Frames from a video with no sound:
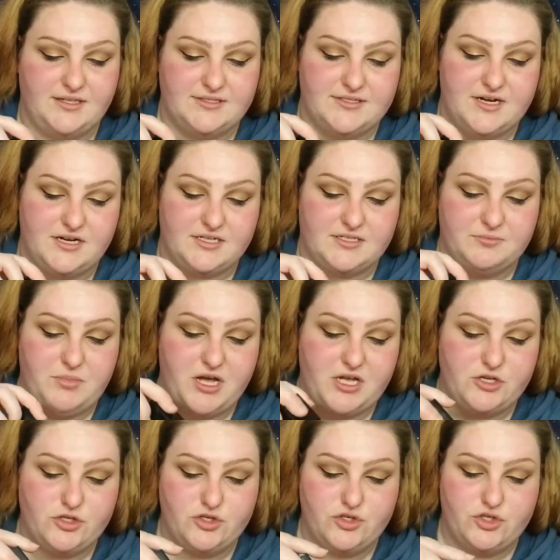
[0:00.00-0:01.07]
it's not a
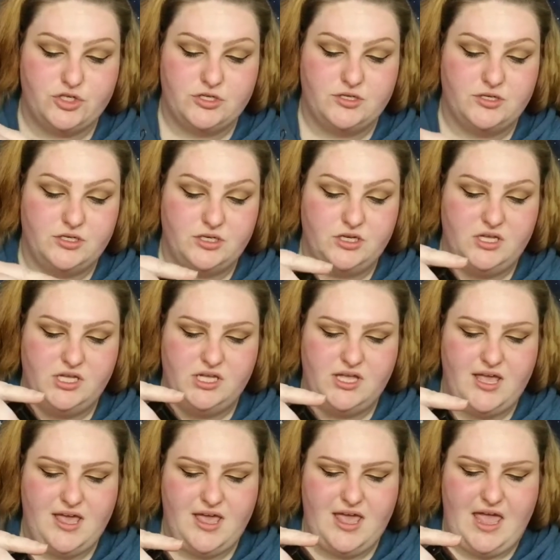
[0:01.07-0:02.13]
sponge.
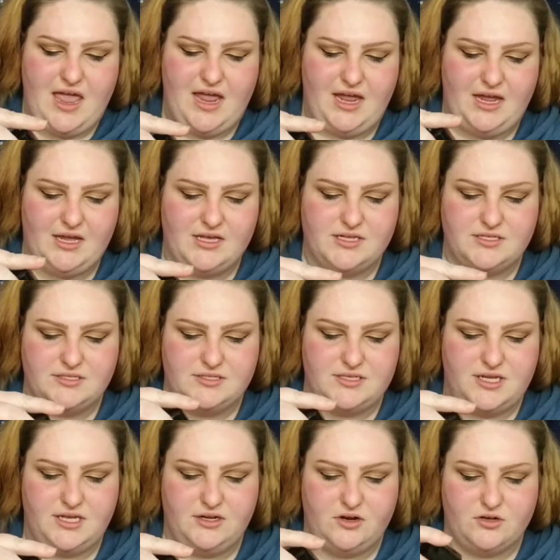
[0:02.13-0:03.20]
and
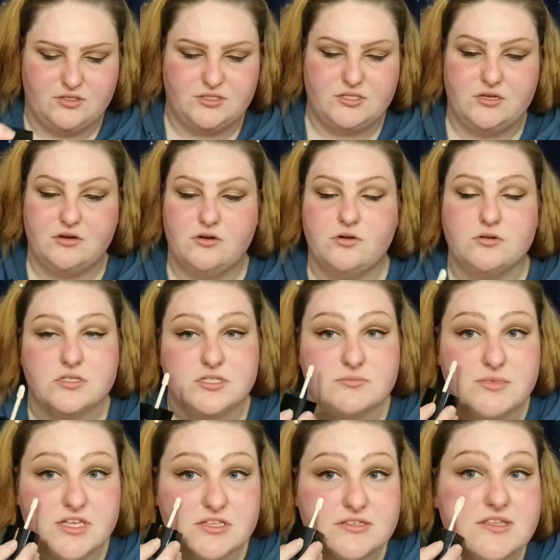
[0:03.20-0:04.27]
it also
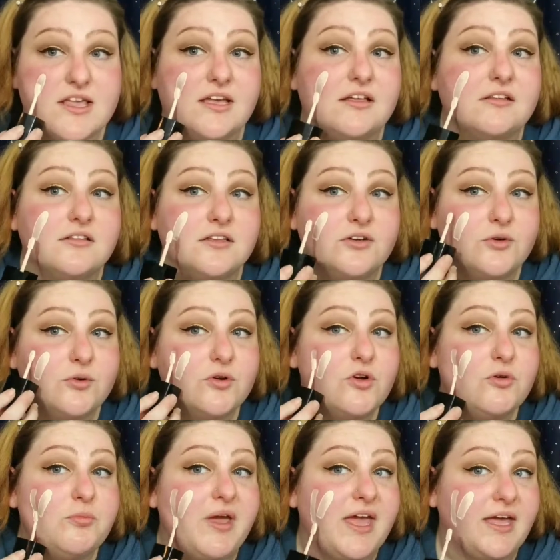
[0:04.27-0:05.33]
smells like
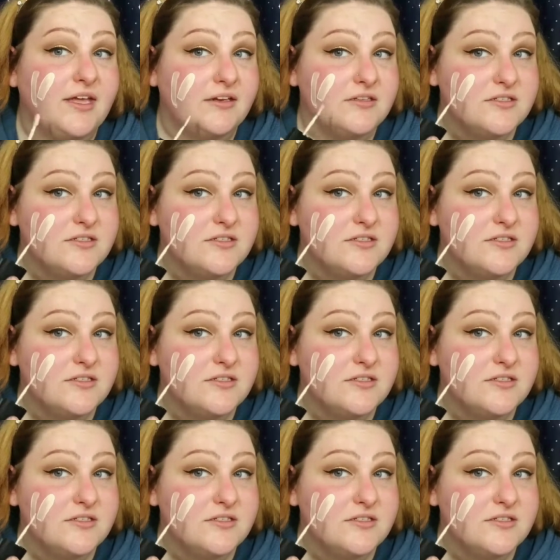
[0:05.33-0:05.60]
literal paint.